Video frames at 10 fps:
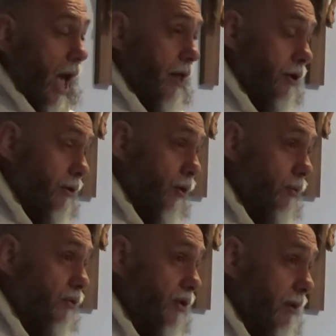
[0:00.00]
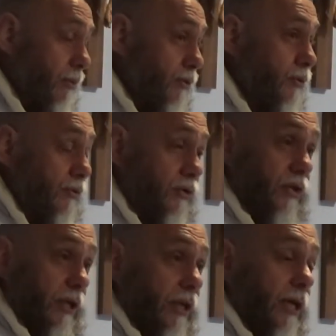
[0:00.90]
and our Lord was able to
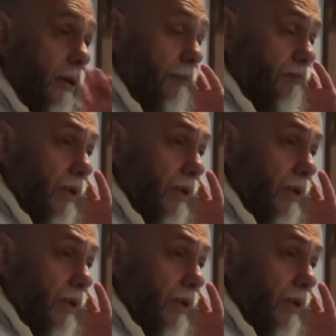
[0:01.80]
see him.